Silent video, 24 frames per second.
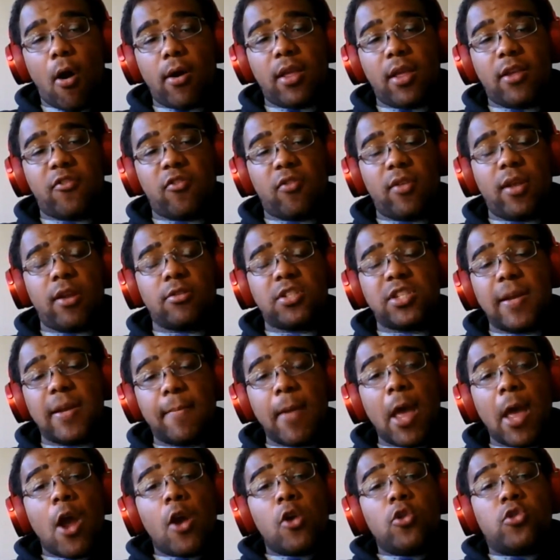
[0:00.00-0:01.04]
Party's
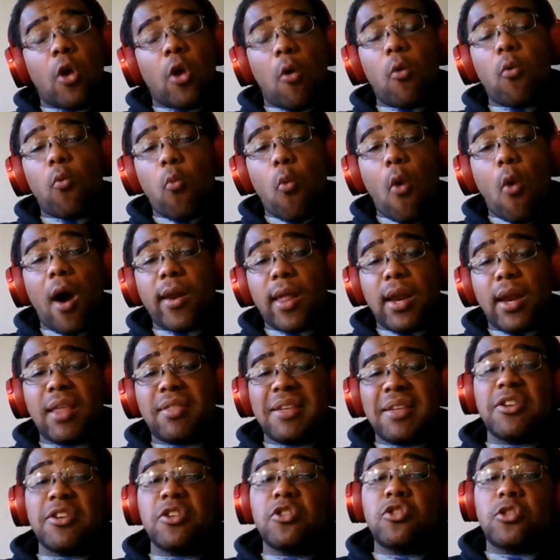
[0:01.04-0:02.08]
leadership don't want
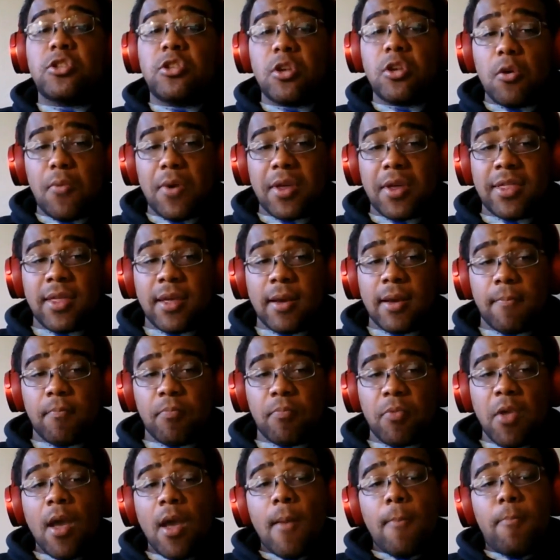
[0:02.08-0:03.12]
anything to do with them.
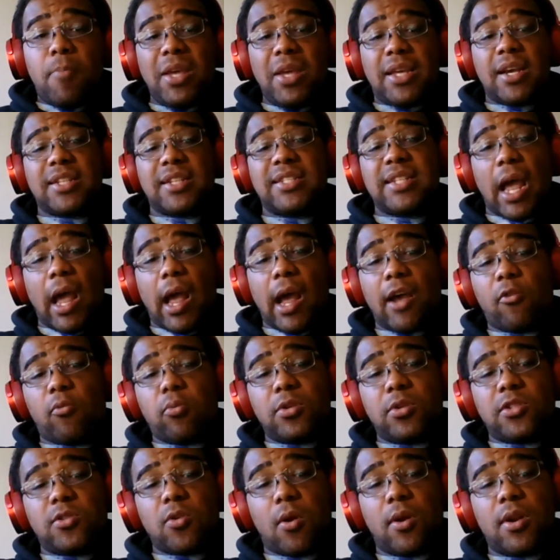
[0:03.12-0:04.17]
Because
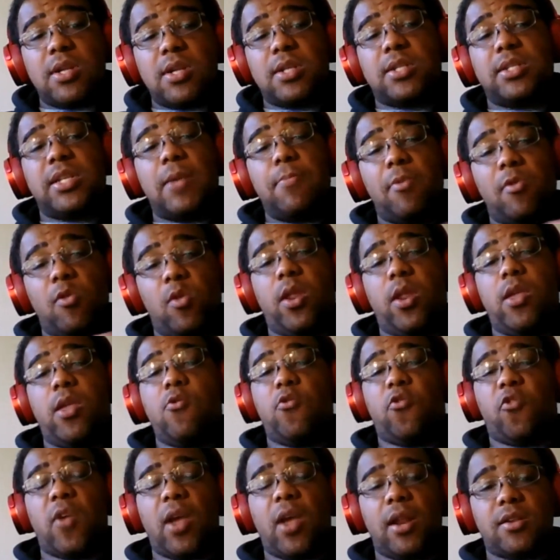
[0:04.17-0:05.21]
as we're starting to see
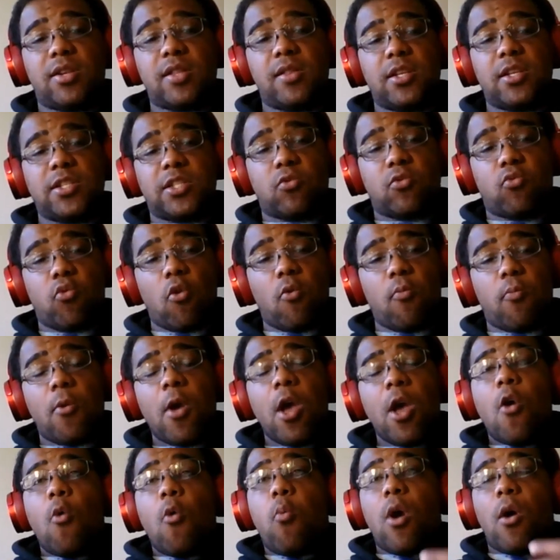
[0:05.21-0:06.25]
millennials get into this
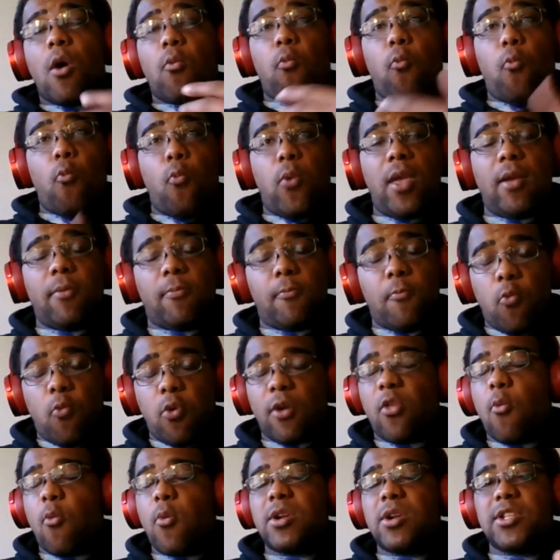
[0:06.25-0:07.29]
group, where
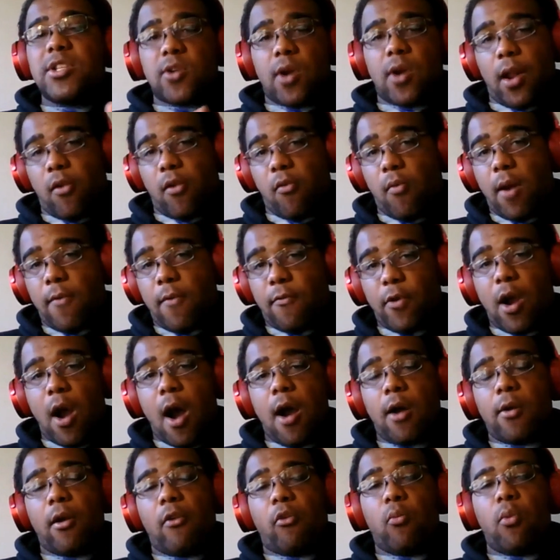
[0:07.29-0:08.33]
we're the ones starting to run for
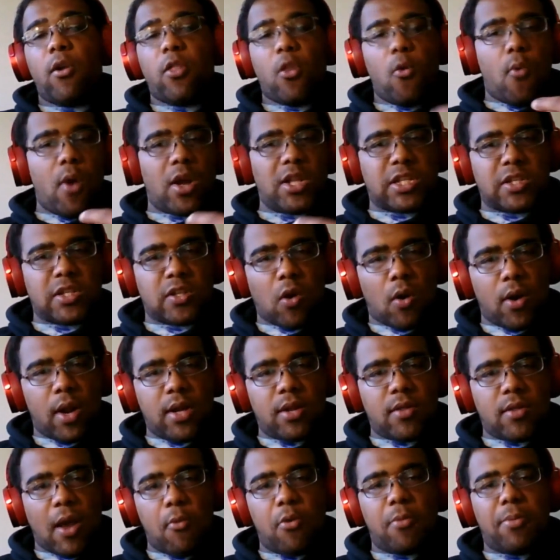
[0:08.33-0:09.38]
Congress, we're the ones
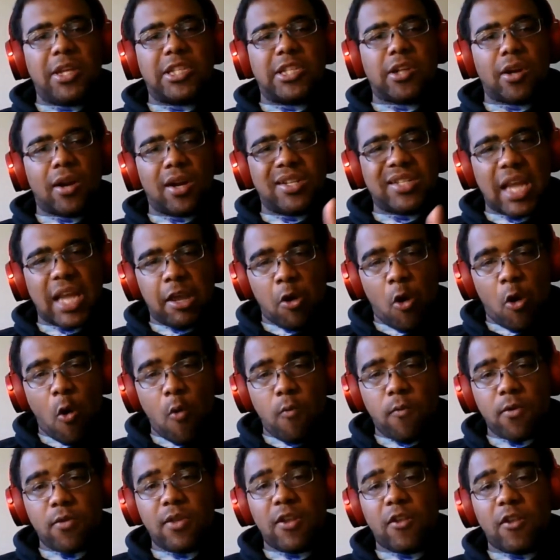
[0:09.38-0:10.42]
starting to take
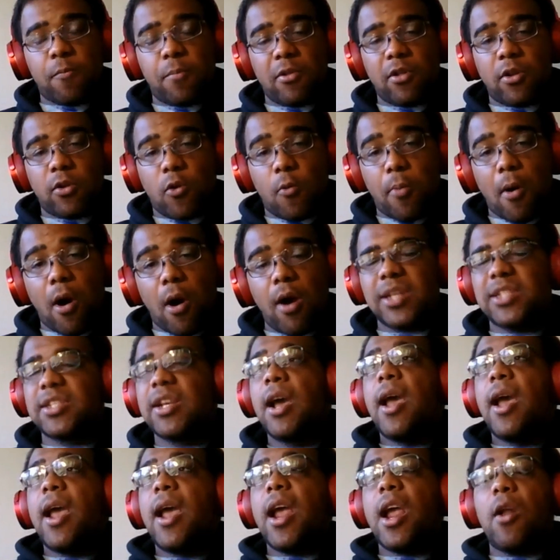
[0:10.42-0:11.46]
over these political parties,
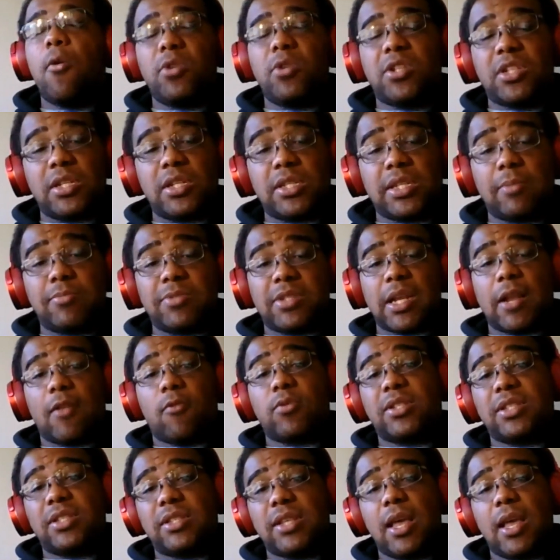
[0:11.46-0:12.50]
in which in some states
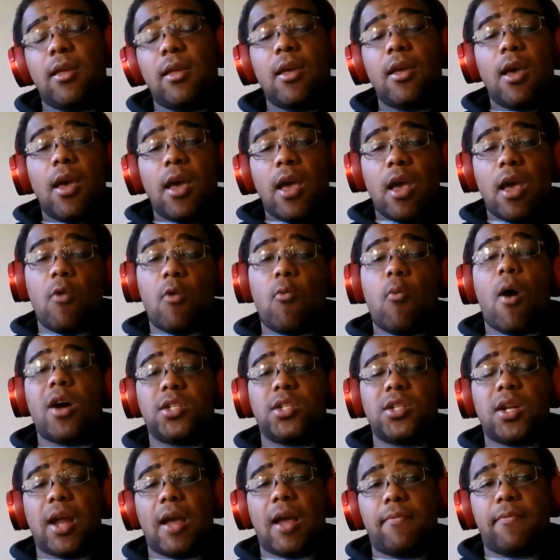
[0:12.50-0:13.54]
we're seeing, in
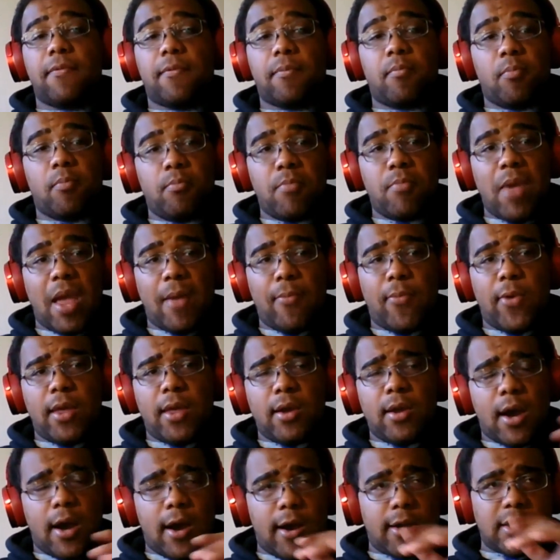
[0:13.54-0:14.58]
Washington,
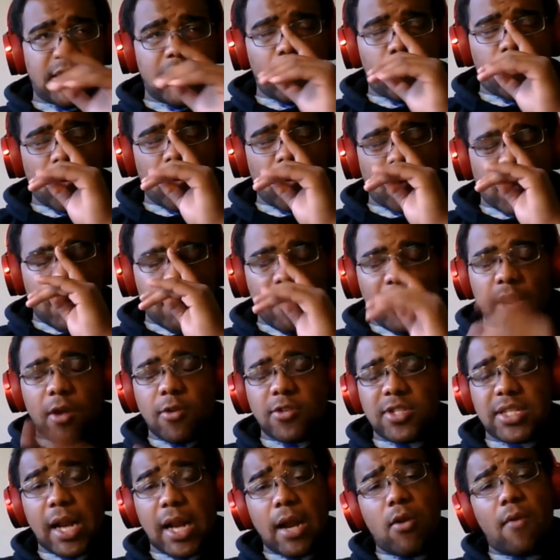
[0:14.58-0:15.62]
maybe 10 or 15
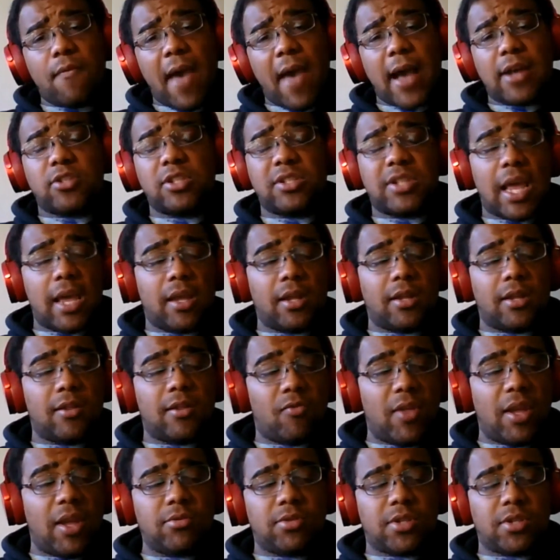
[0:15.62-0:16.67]
millennials that I know have actually taken
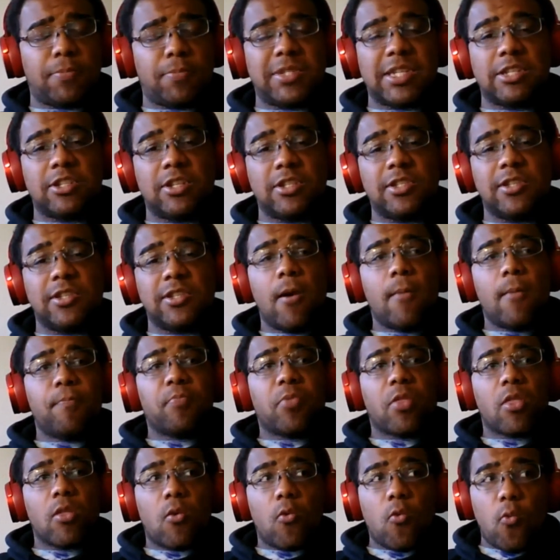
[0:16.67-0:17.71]
leadership positions
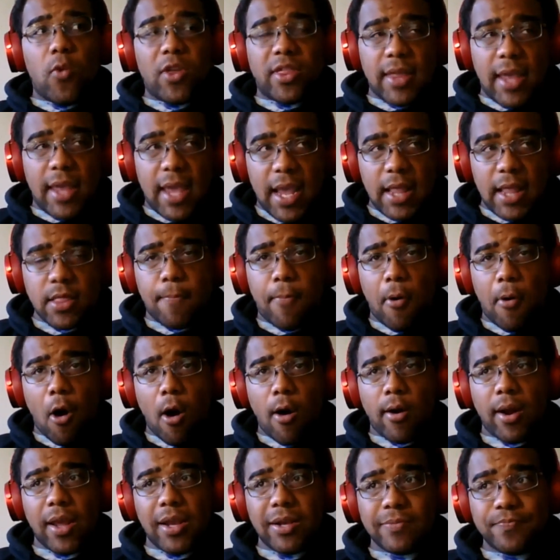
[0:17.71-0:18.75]
within
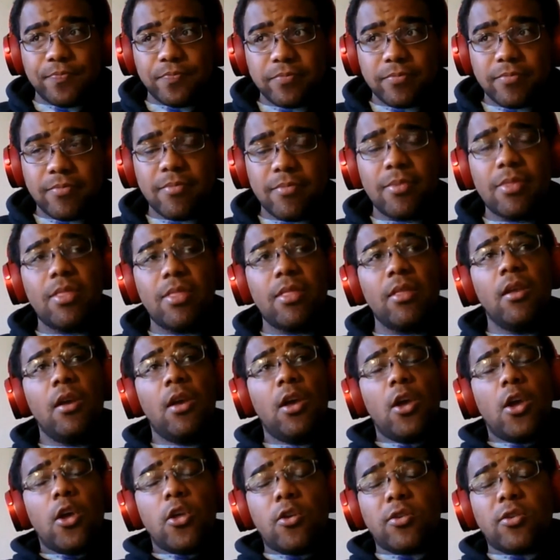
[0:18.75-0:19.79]
the party.
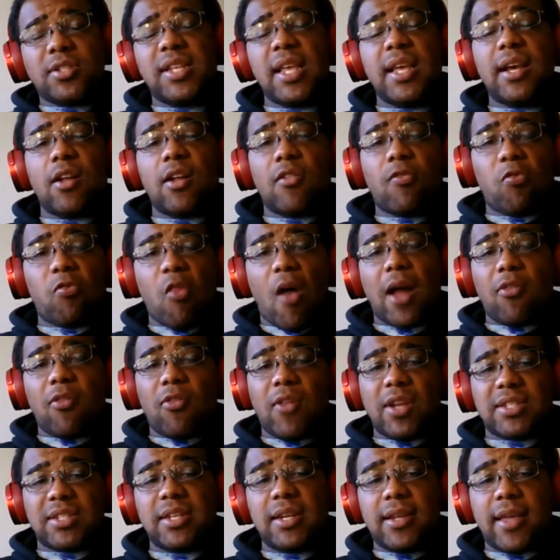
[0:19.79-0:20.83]
We're seeing a
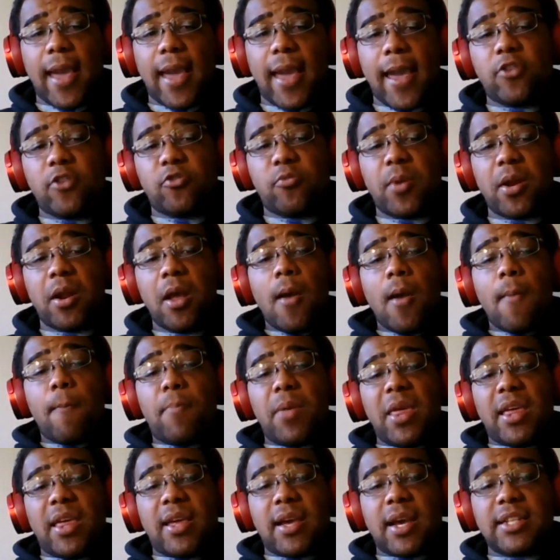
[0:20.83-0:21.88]
lot less
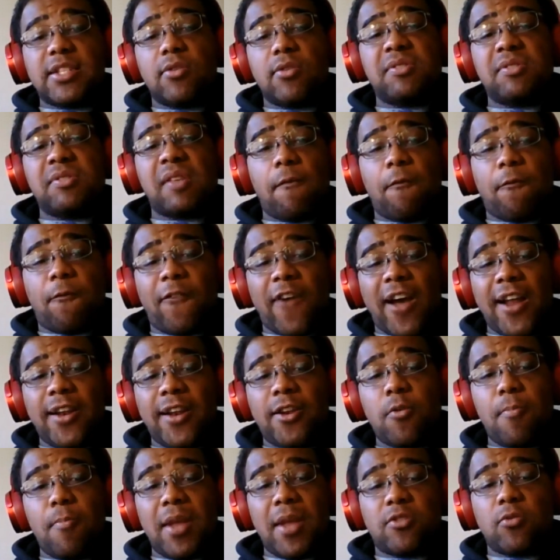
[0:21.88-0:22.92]
engagement because there's a
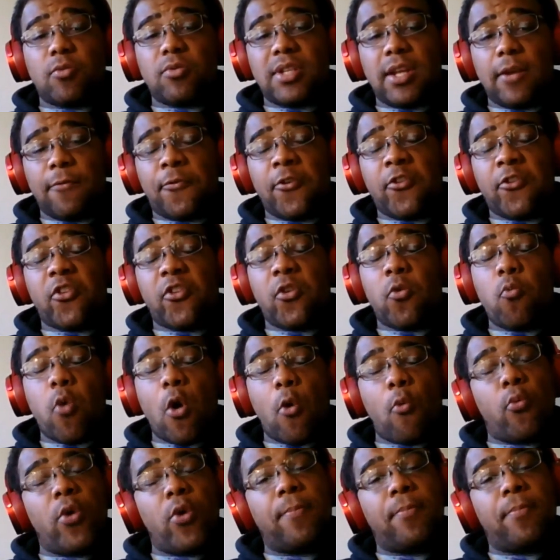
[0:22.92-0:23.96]
fundamental difference
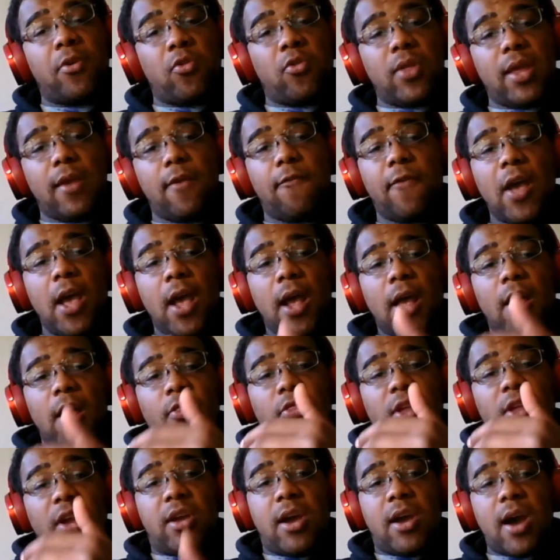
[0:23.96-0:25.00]
in what we believe
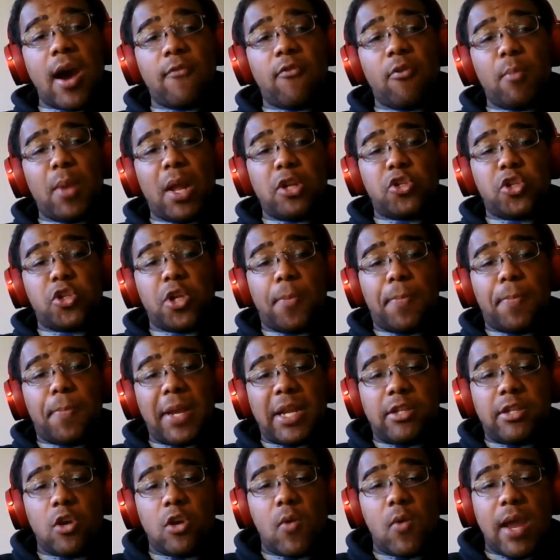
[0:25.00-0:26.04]
the government
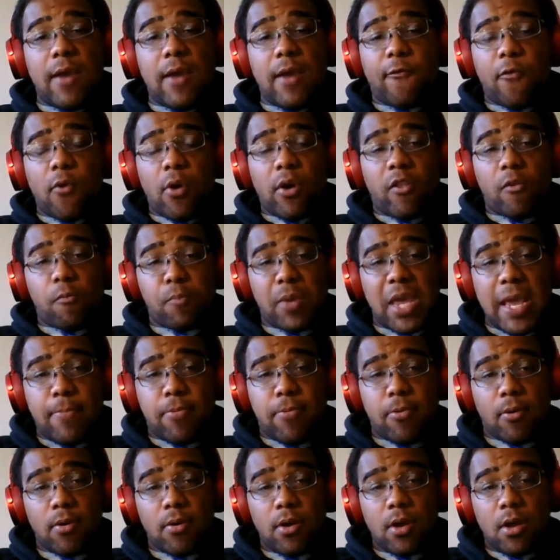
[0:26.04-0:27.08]
should be doing for its
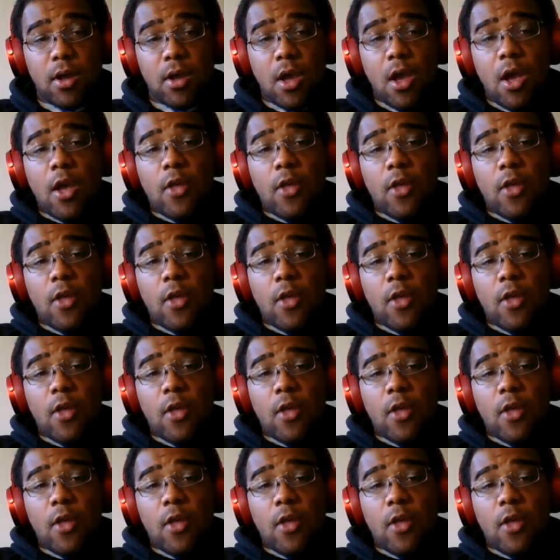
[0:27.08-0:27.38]
people.